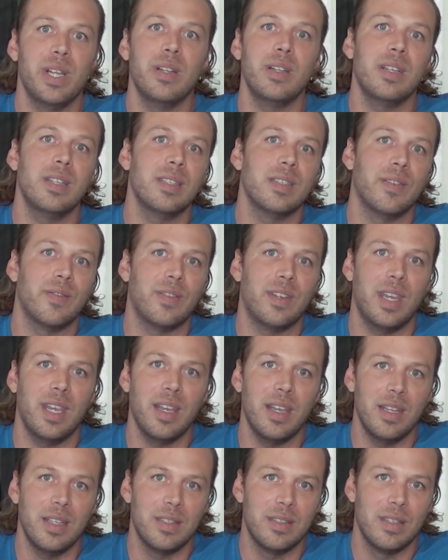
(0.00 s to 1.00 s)
billions of
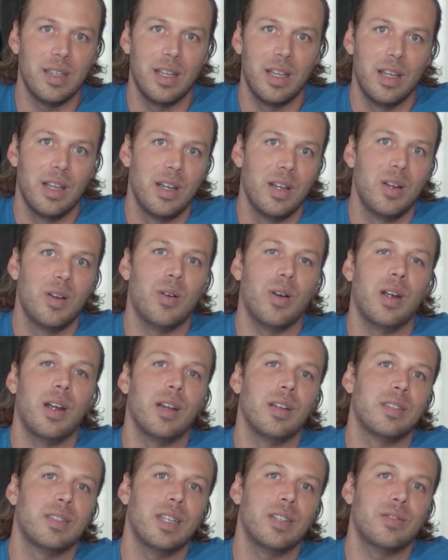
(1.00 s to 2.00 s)
kids, who are
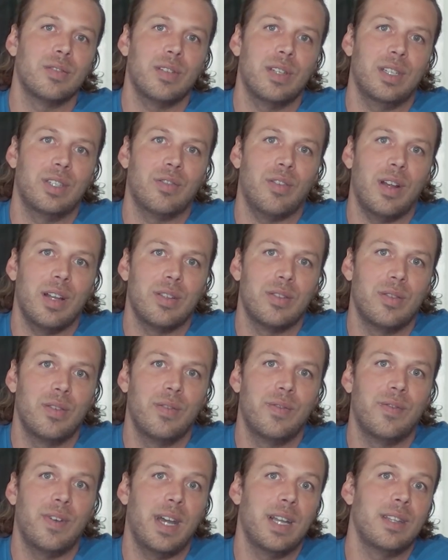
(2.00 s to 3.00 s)
essentially trying to
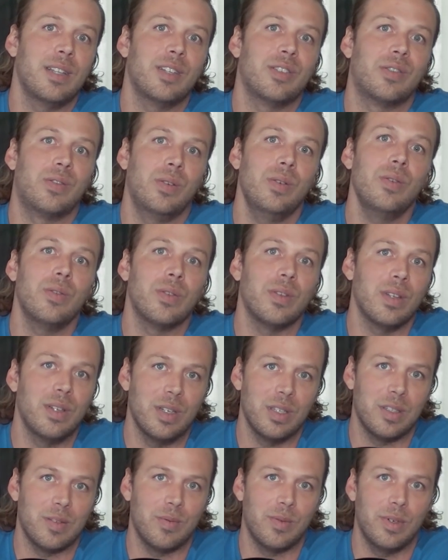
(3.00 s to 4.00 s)
find the truth in
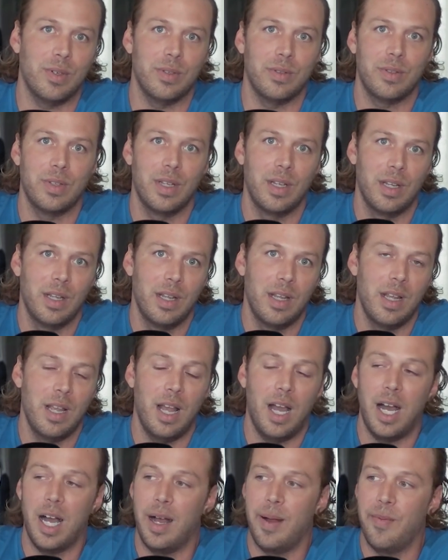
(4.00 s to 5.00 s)
this world.
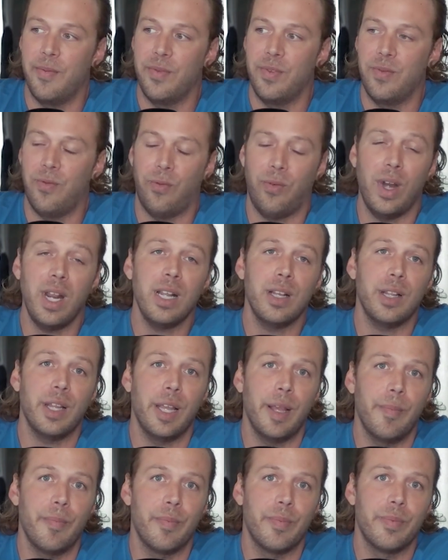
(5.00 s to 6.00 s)

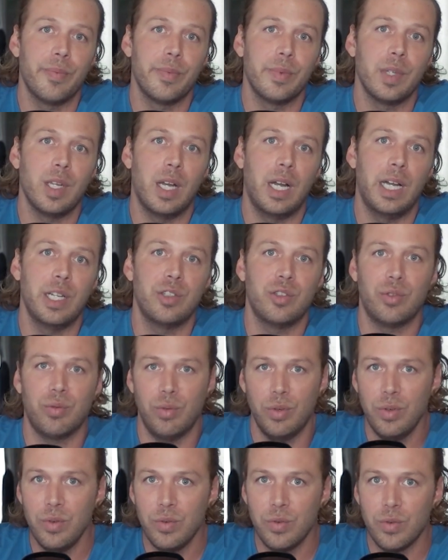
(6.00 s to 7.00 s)
Frankly, a
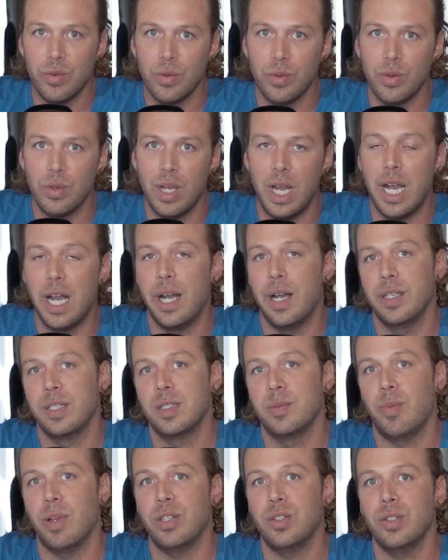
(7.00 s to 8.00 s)
truth,
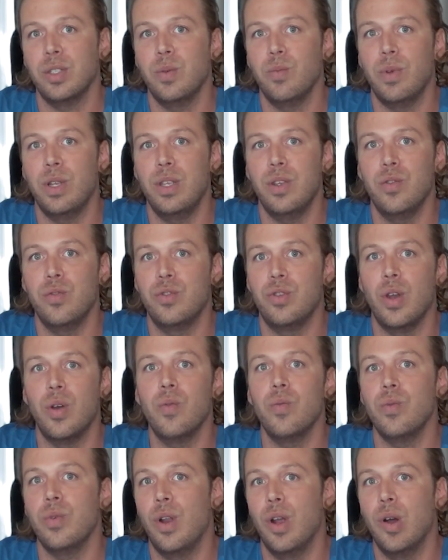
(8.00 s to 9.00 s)
especially when you
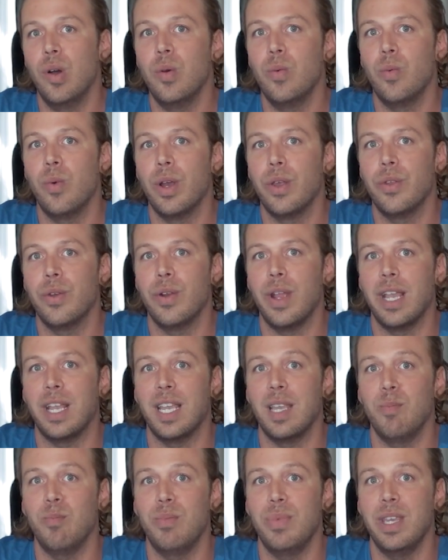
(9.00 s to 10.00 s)
don't know whether it
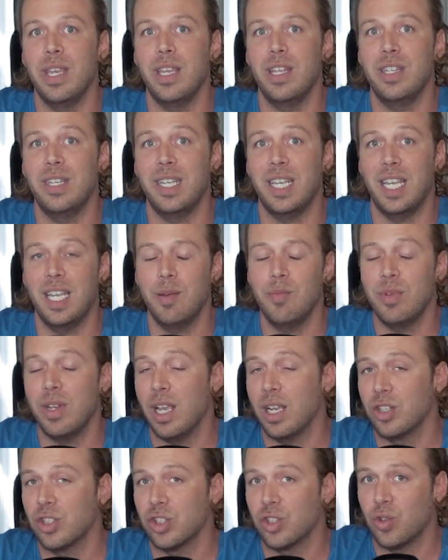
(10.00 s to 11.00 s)
can be deemed
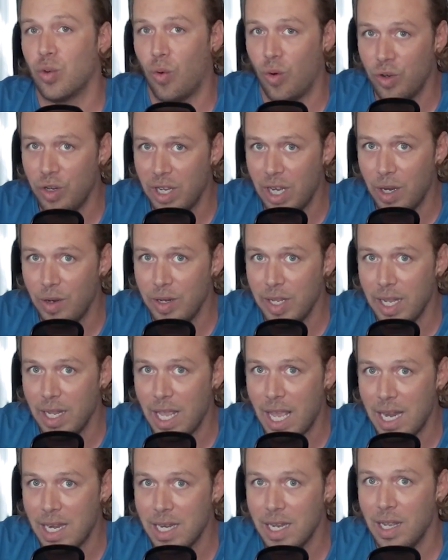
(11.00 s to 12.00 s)
extraordinary
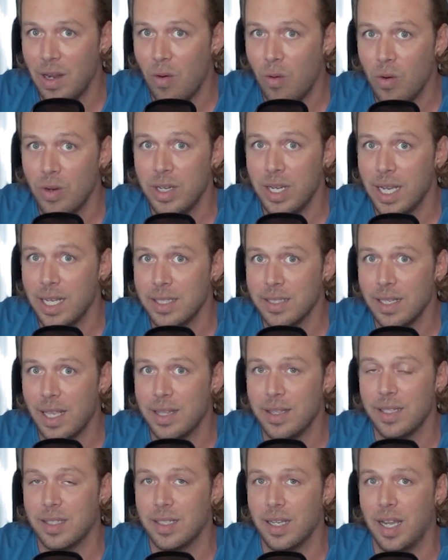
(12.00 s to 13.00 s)
and not, or not at
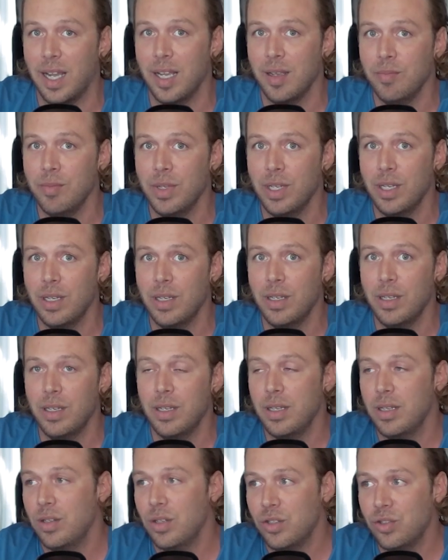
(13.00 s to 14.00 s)
the time,
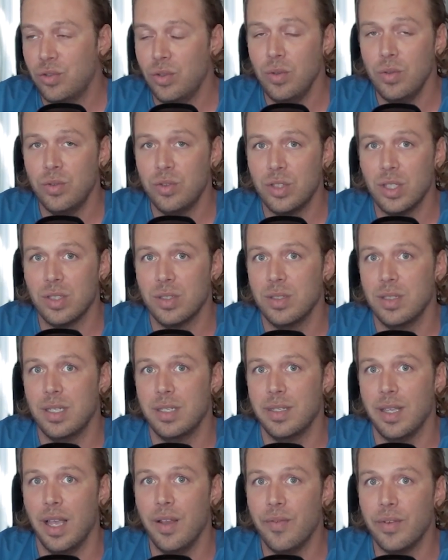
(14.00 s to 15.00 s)
truth just
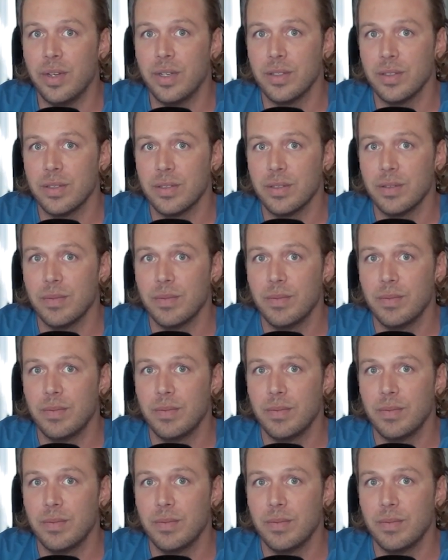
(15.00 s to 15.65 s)
needs evidence.